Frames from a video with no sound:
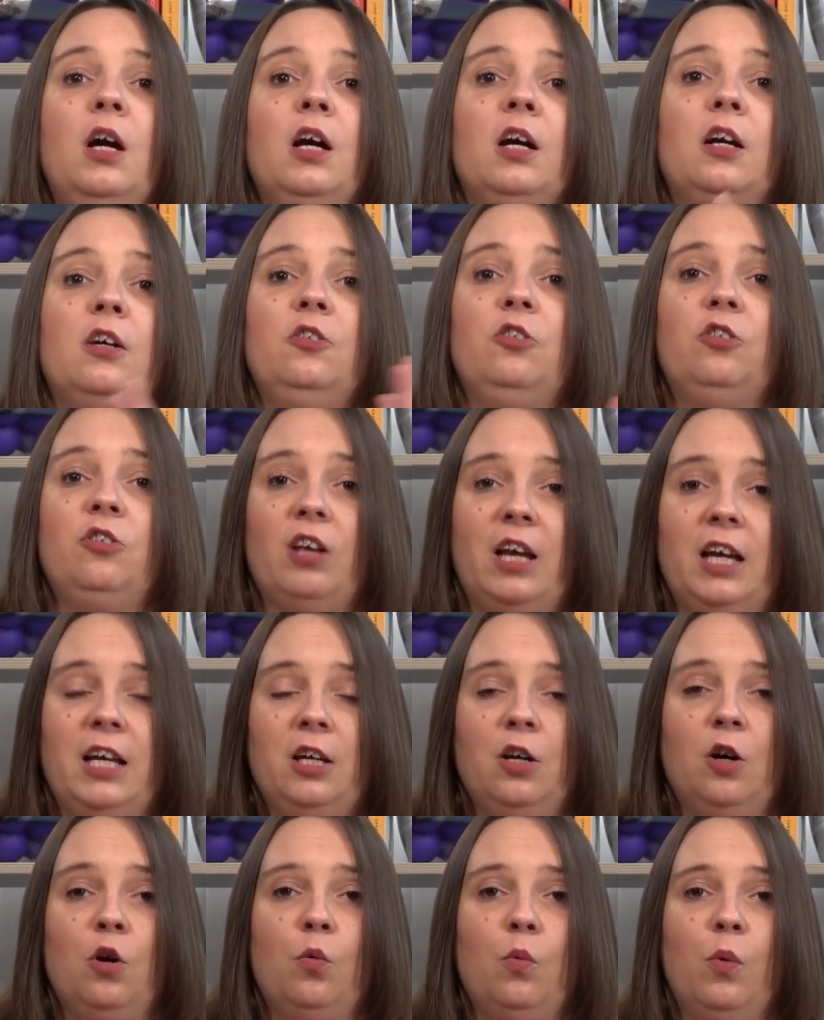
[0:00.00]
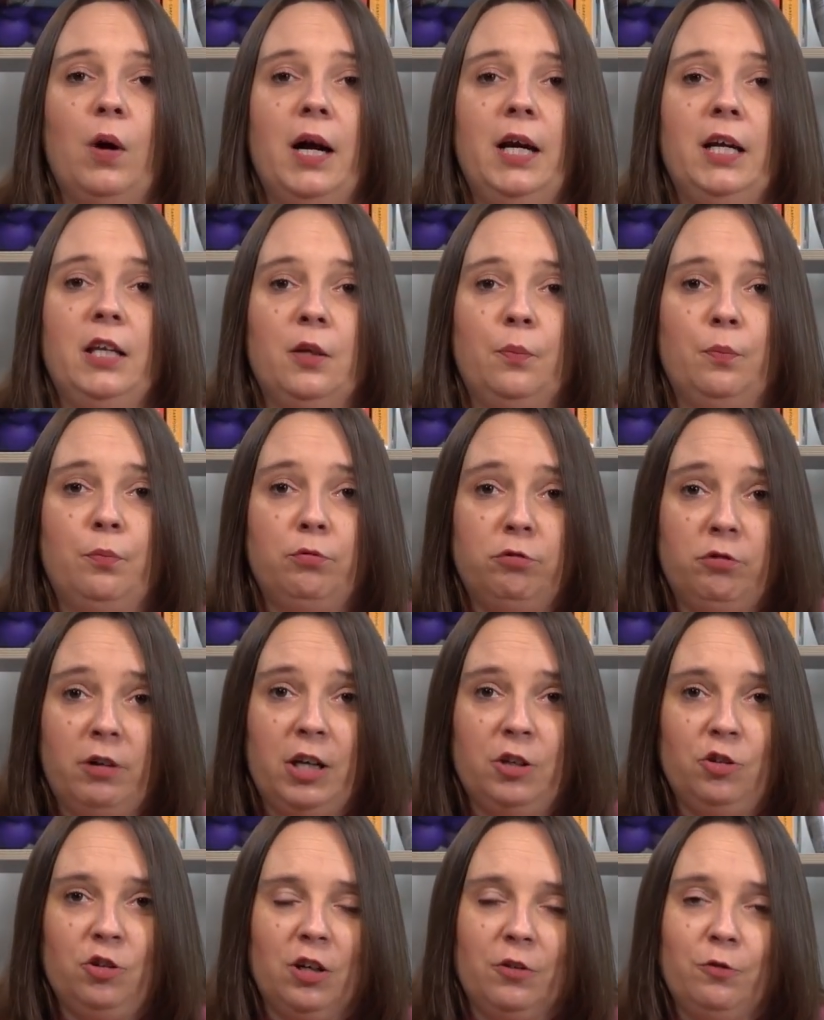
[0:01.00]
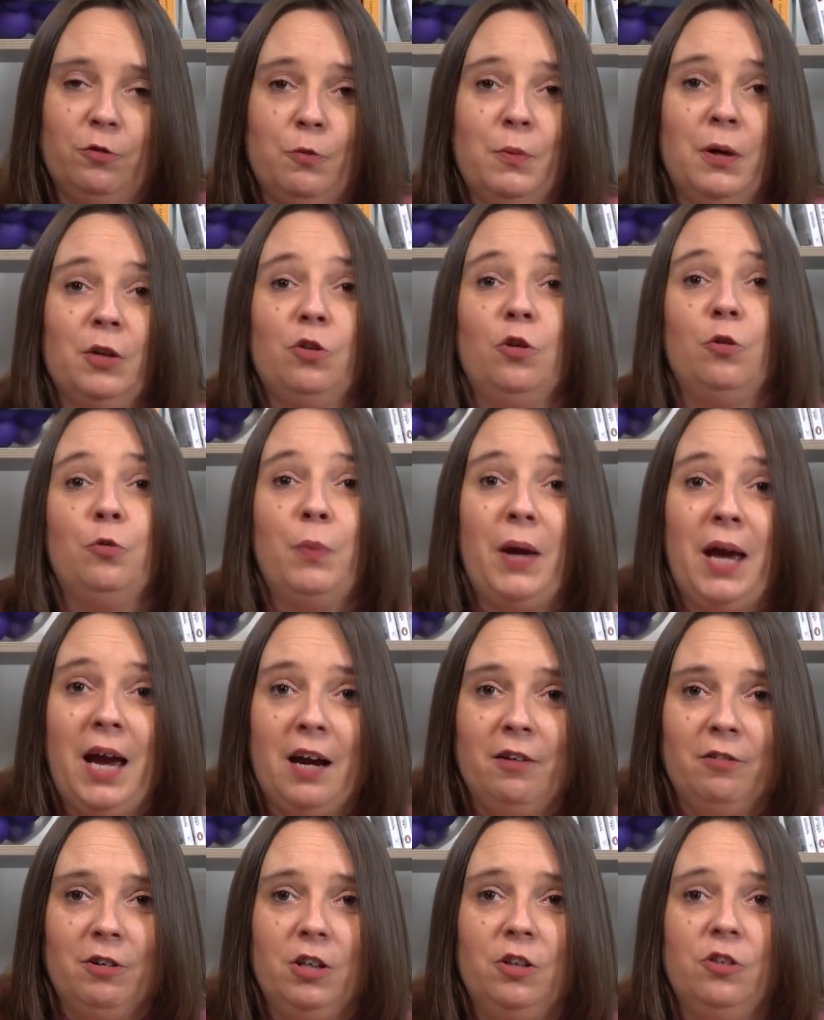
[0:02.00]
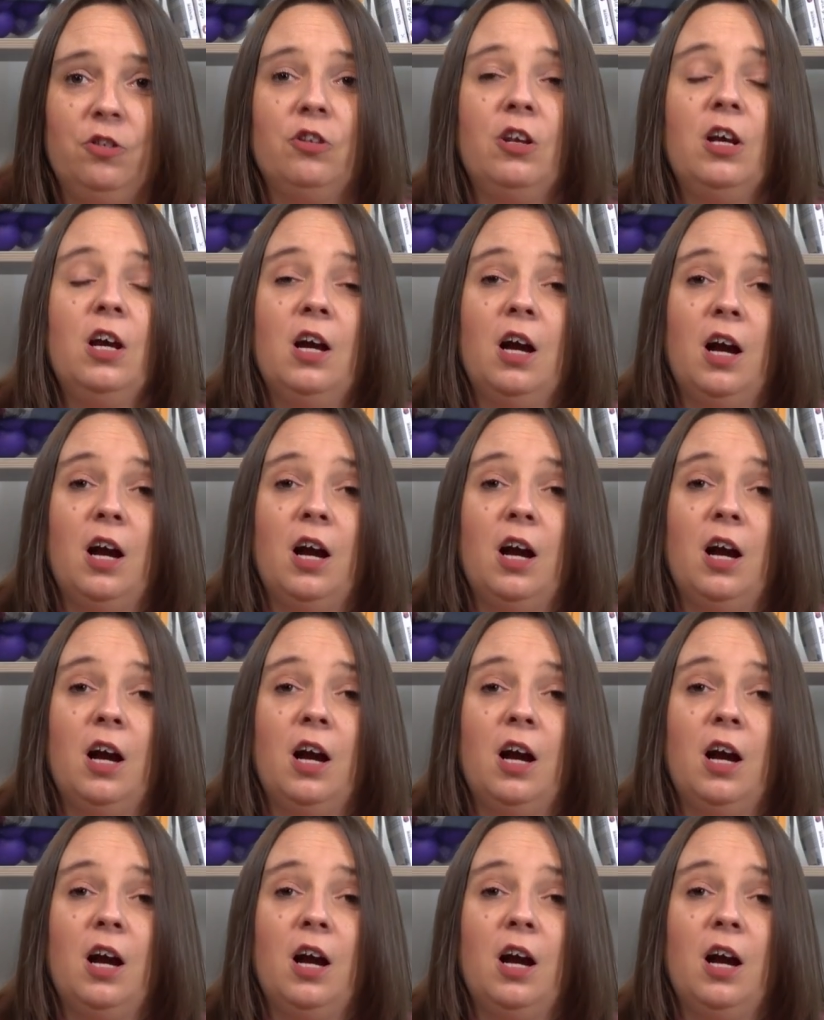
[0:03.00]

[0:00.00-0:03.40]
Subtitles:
can take away the pressure from us as parents.